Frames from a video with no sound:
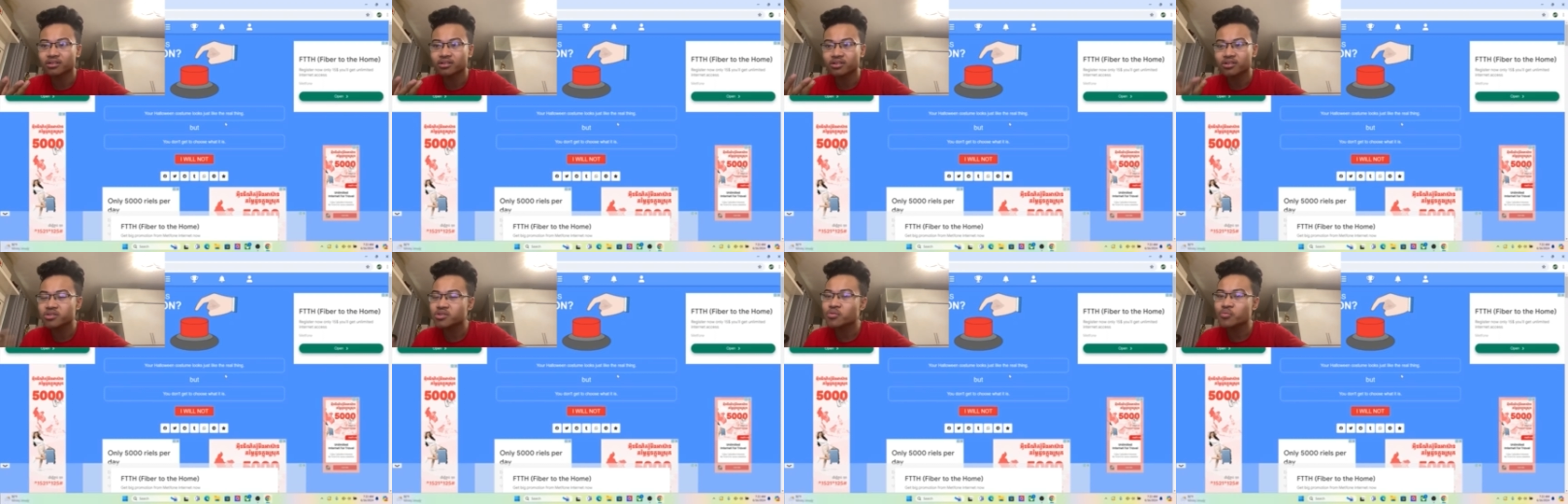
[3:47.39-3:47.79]

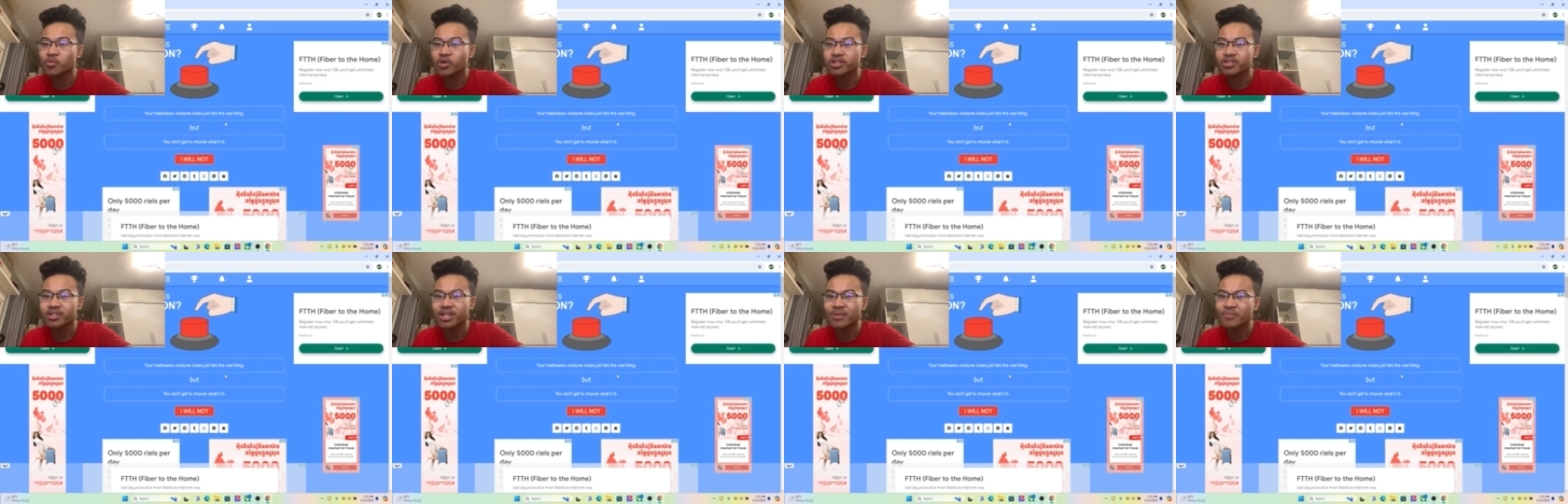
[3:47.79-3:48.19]
It's
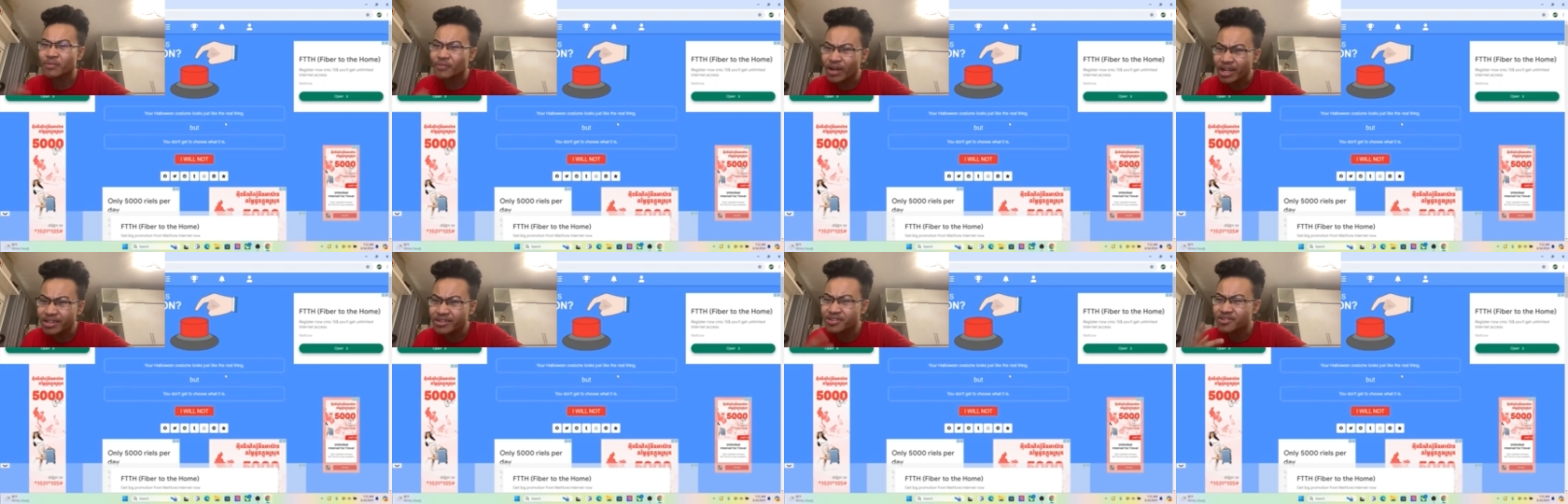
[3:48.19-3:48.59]
almost that. But
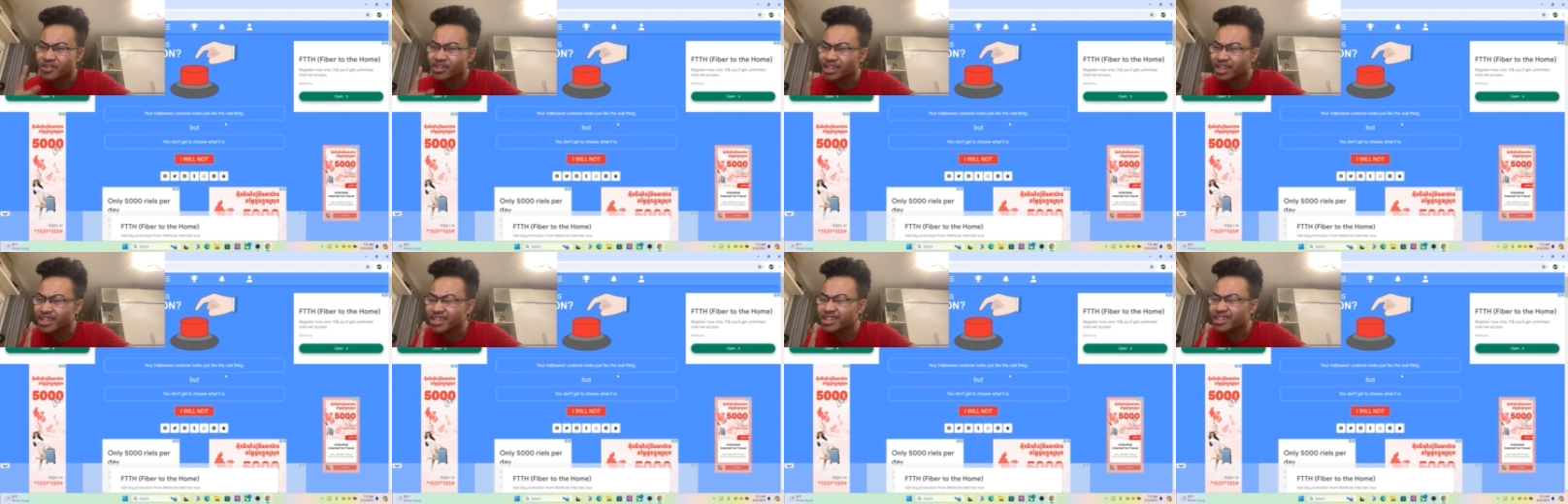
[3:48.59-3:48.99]
why did you
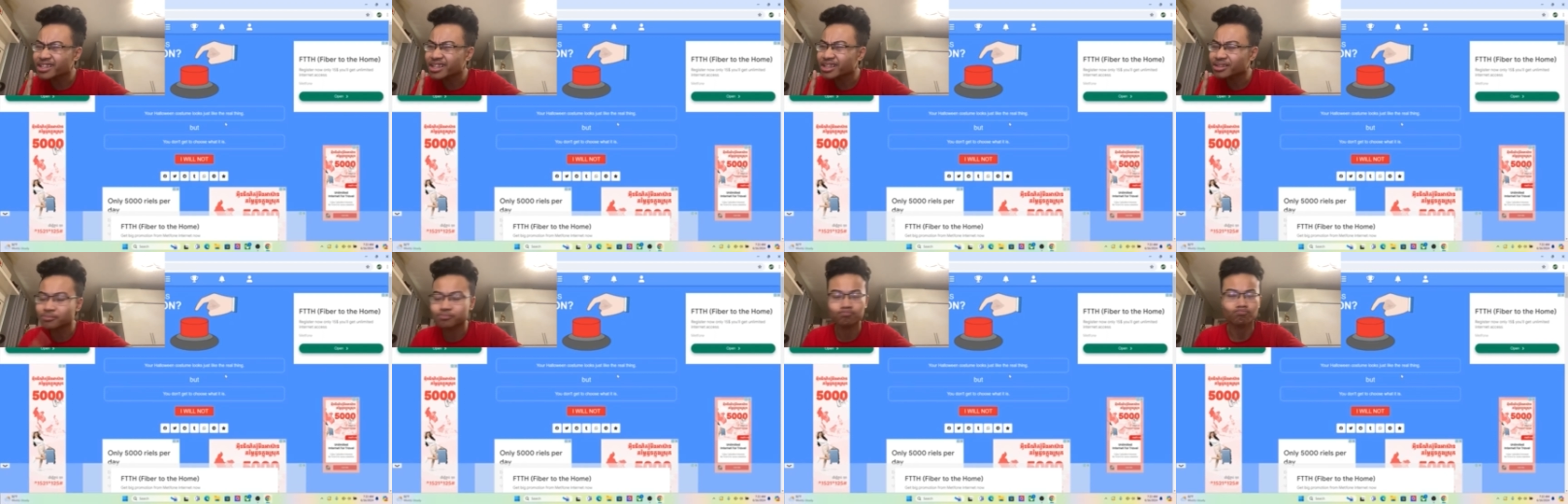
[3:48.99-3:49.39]
delete it then?